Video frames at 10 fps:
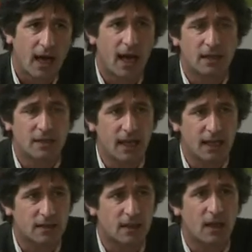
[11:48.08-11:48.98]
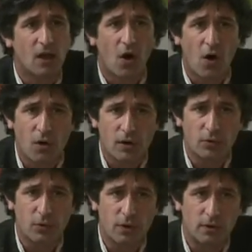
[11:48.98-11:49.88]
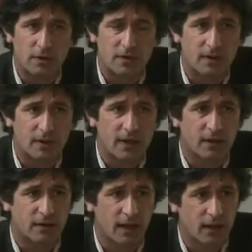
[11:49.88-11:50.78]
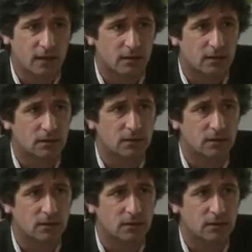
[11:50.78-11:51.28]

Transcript: And yet, all the rules that are there